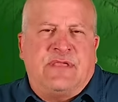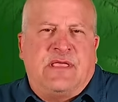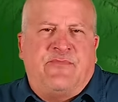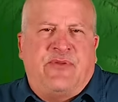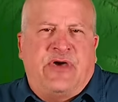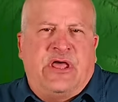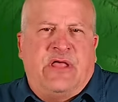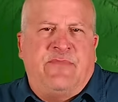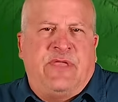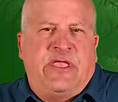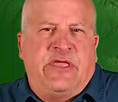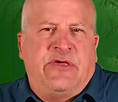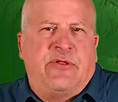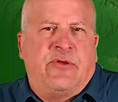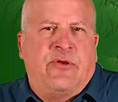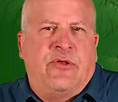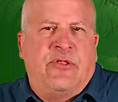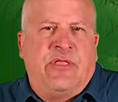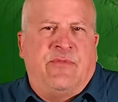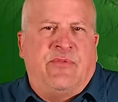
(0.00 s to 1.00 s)
that bite will be good
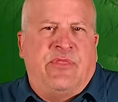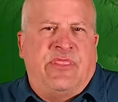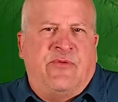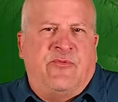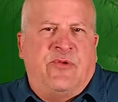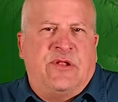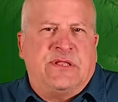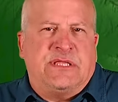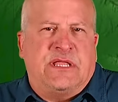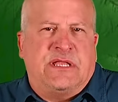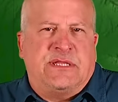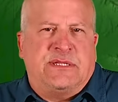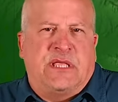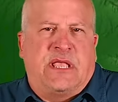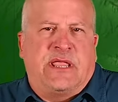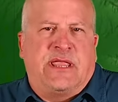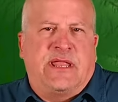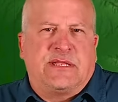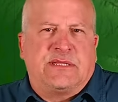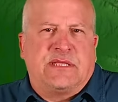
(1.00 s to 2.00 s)
early, but then once that
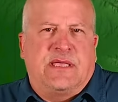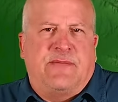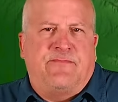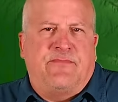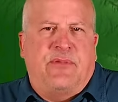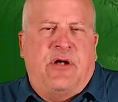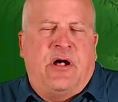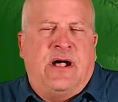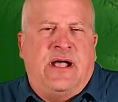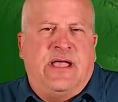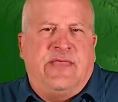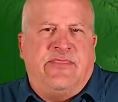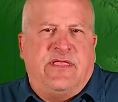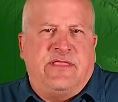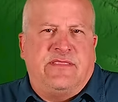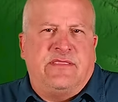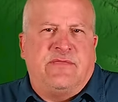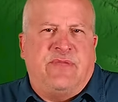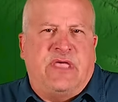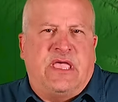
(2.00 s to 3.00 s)
sun gets up high,
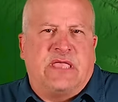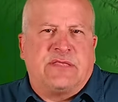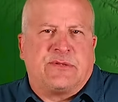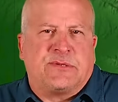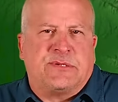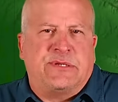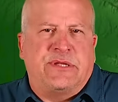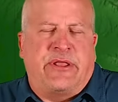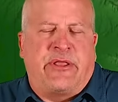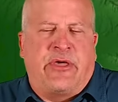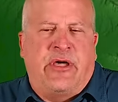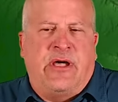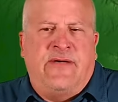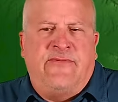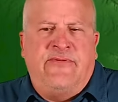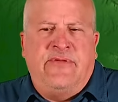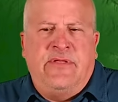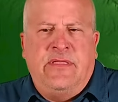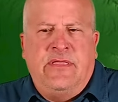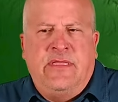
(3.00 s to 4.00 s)
the bass will shut
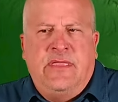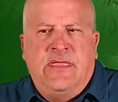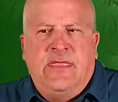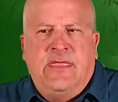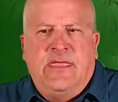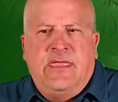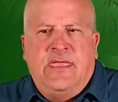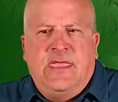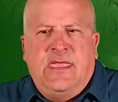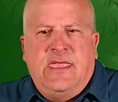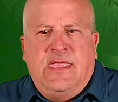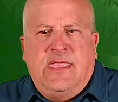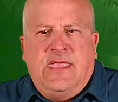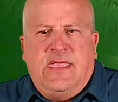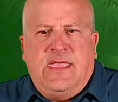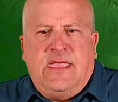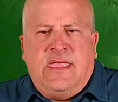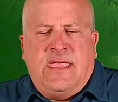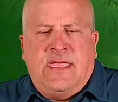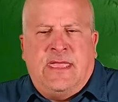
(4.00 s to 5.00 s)
off.
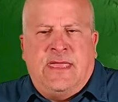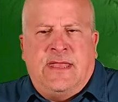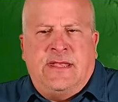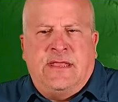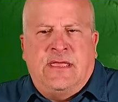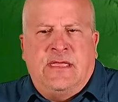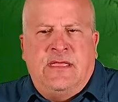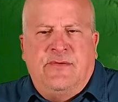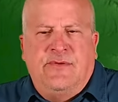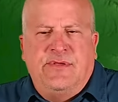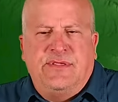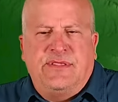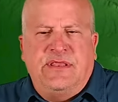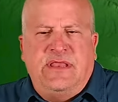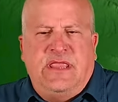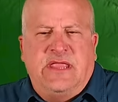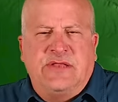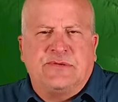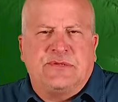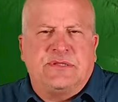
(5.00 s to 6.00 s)
And it was
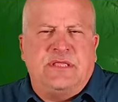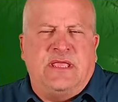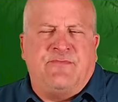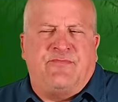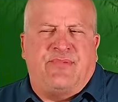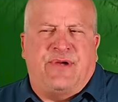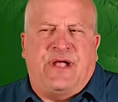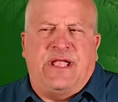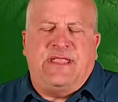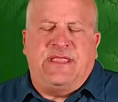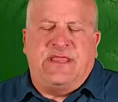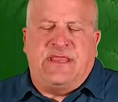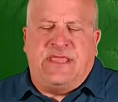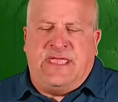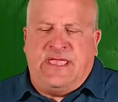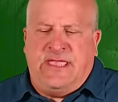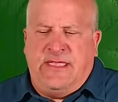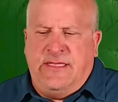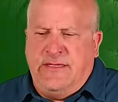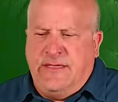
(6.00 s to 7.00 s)
an interesting bite
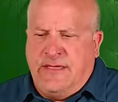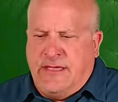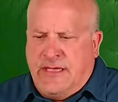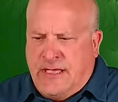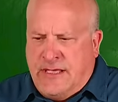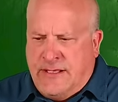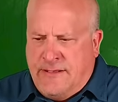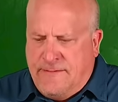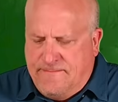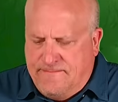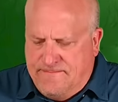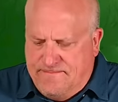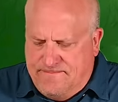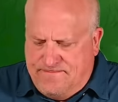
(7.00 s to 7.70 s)
today. A